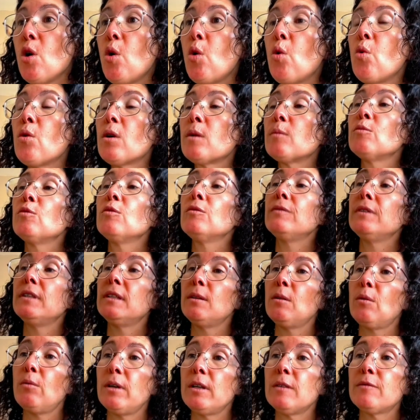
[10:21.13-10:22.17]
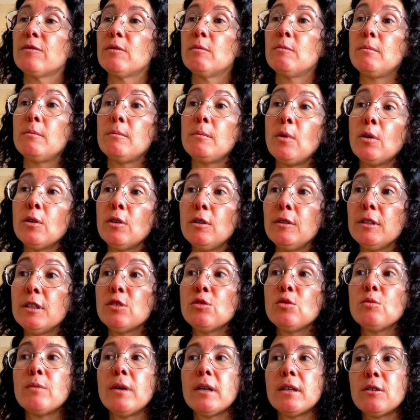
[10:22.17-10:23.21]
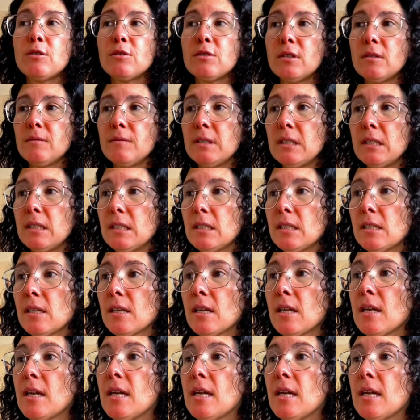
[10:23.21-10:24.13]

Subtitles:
who are moving away from monoliths to microservices.